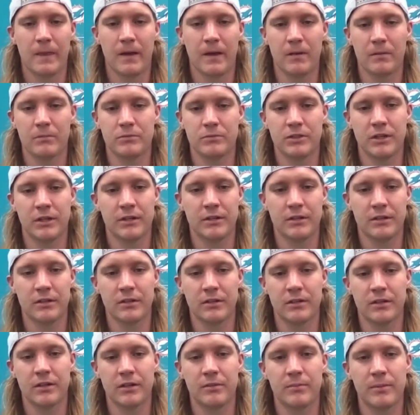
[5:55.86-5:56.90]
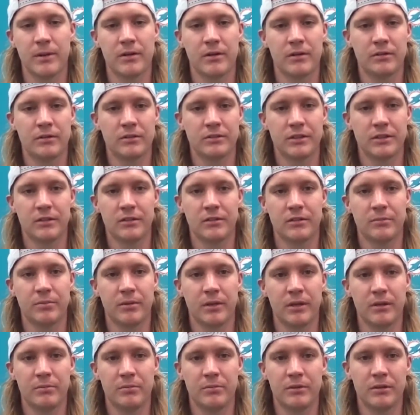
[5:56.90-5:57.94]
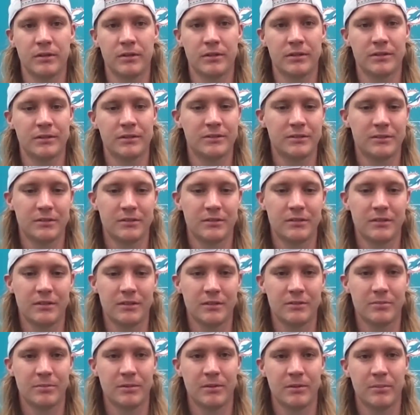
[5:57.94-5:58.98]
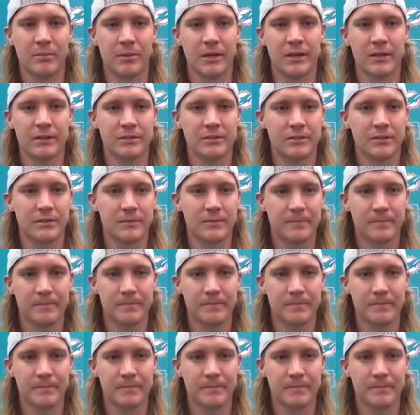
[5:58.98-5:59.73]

um, trying to get a better understanding of the playbook. It's it's been a blast.